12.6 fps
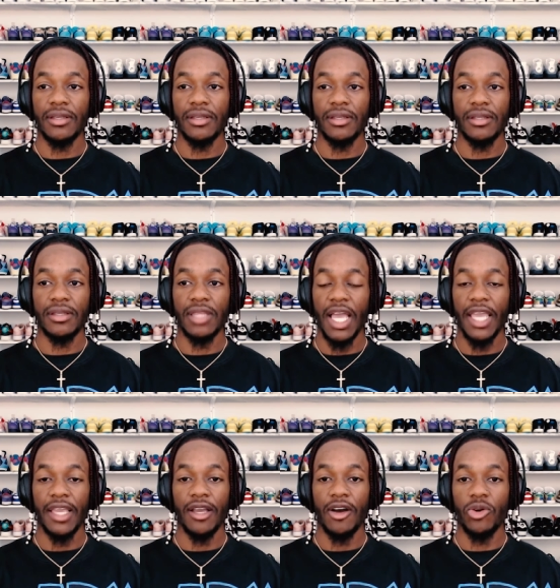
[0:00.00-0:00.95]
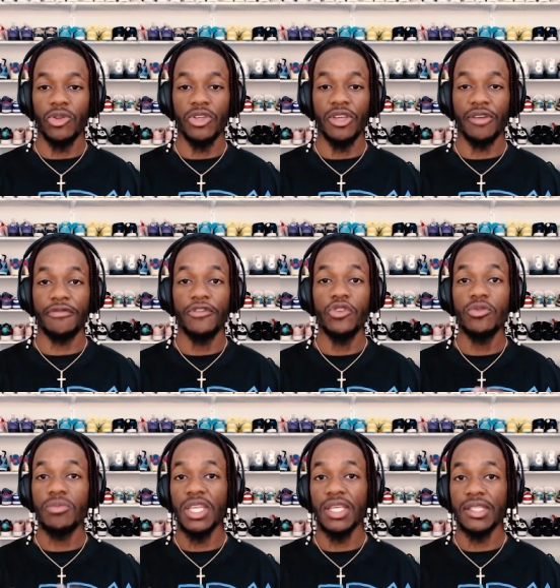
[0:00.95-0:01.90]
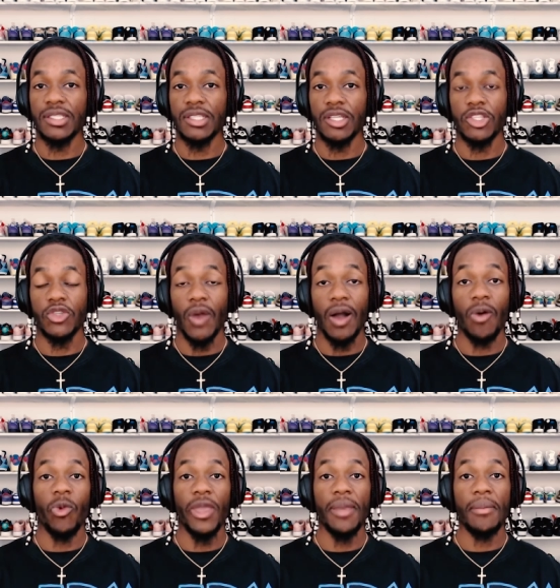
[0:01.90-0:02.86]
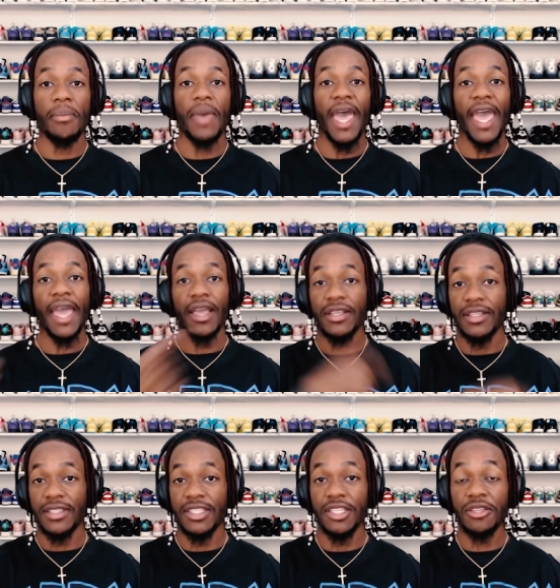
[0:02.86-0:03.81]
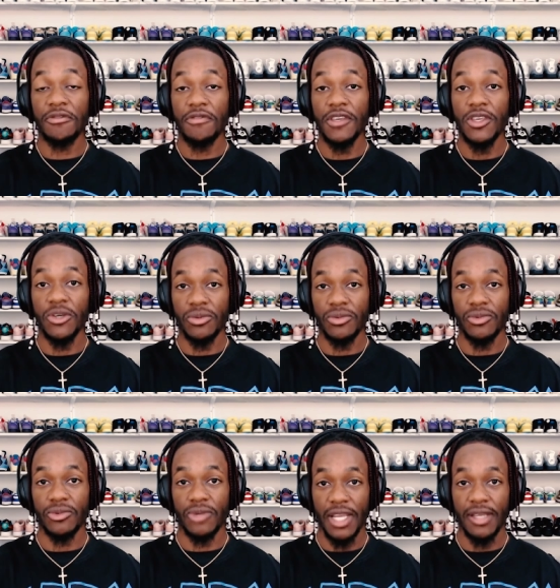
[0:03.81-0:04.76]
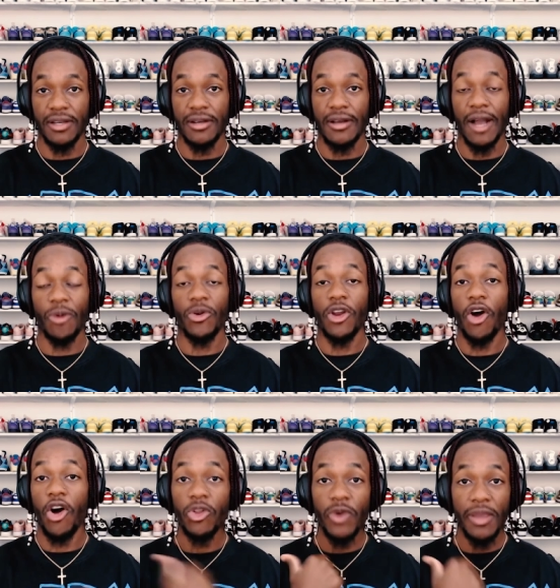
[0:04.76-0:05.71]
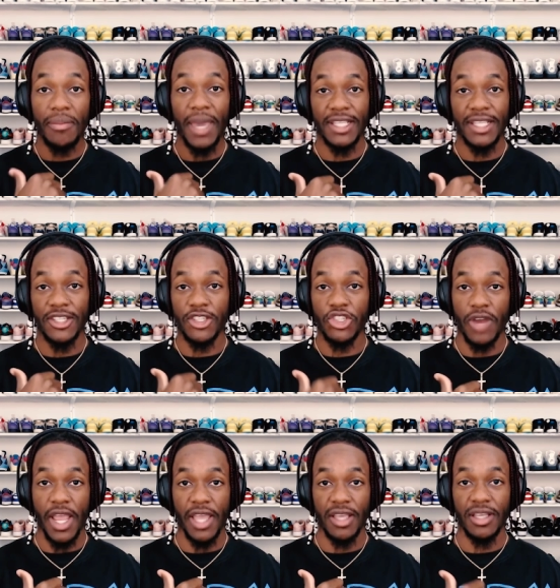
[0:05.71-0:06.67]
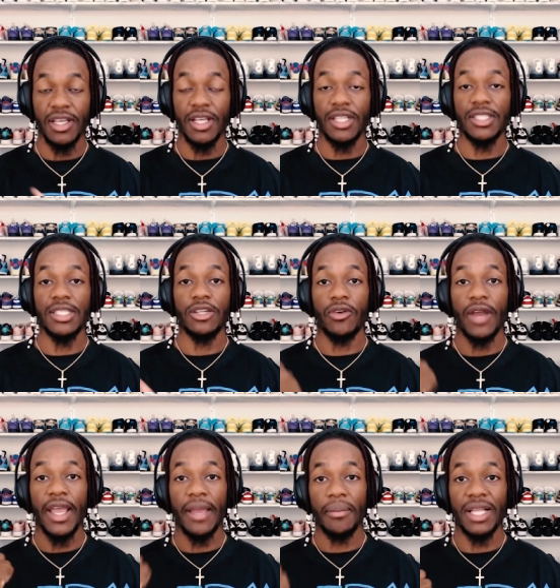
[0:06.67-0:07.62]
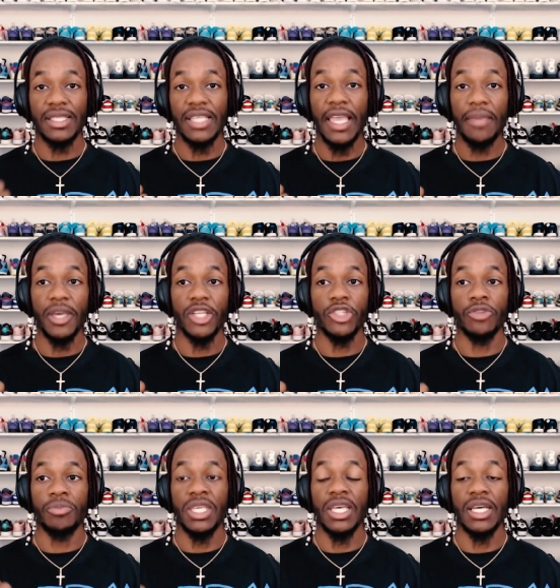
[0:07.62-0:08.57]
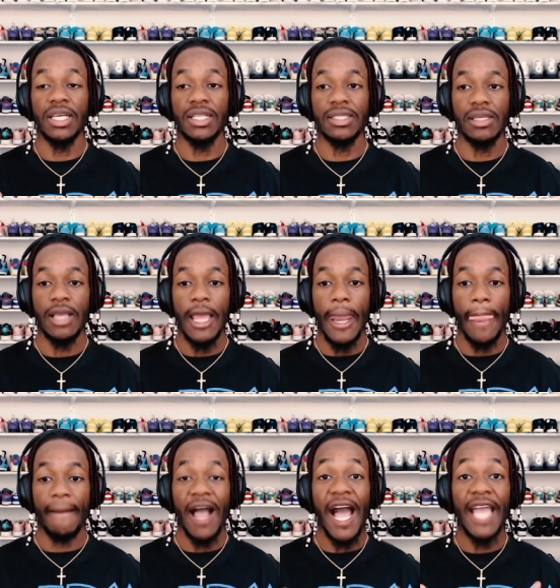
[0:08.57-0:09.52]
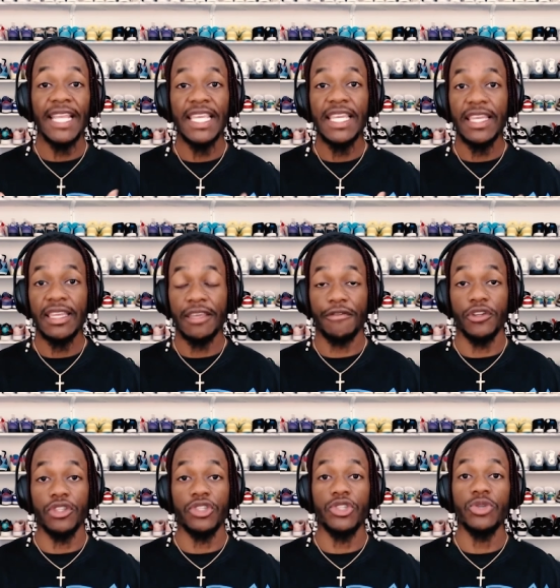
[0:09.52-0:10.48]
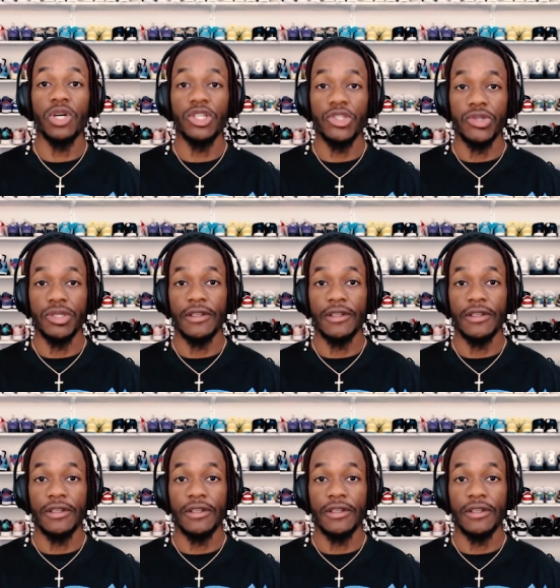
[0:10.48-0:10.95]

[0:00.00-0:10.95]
like only a few minutes. So I went back to the field, right? I went all the way back to the track to grab my tape measure because I needed it for the 200.